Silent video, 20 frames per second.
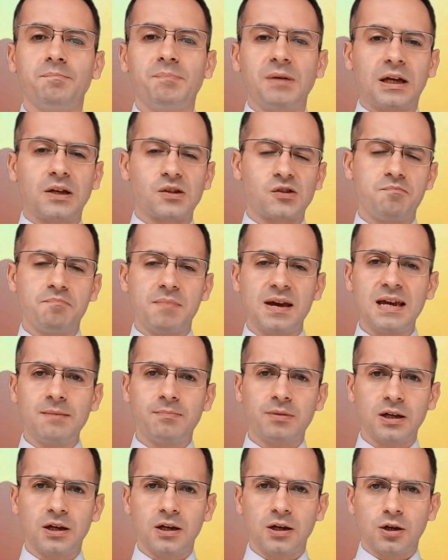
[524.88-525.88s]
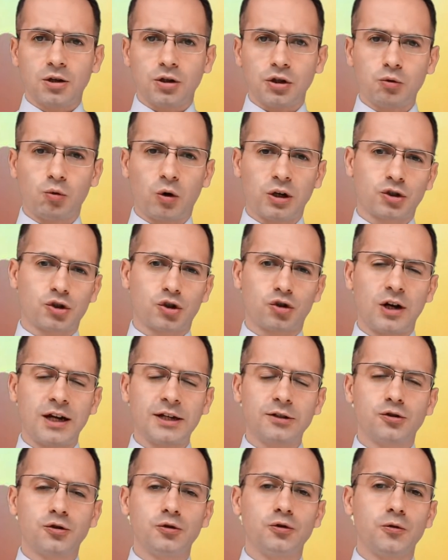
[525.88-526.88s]
Because maybe you are
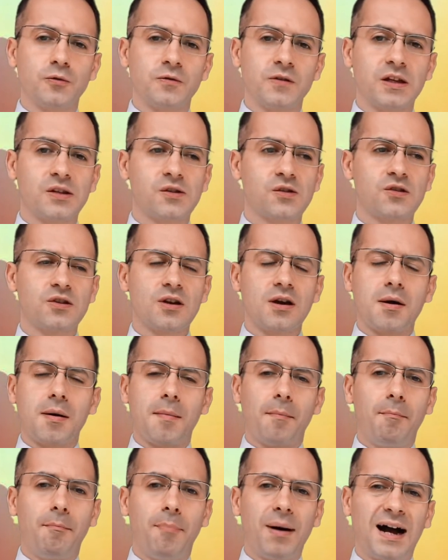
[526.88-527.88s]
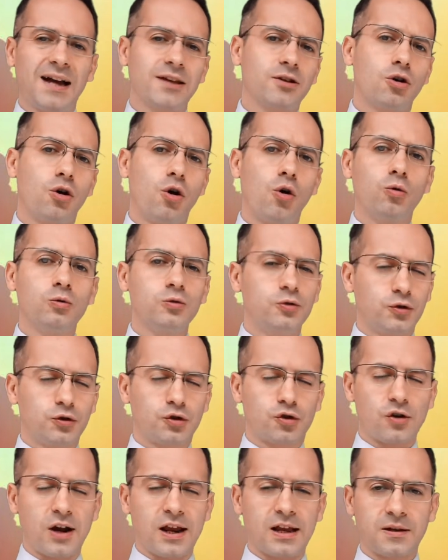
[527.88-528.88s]
trying to do this by your own
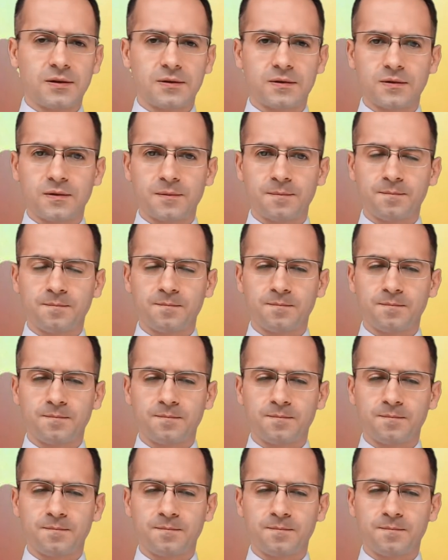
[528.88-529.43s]
strength.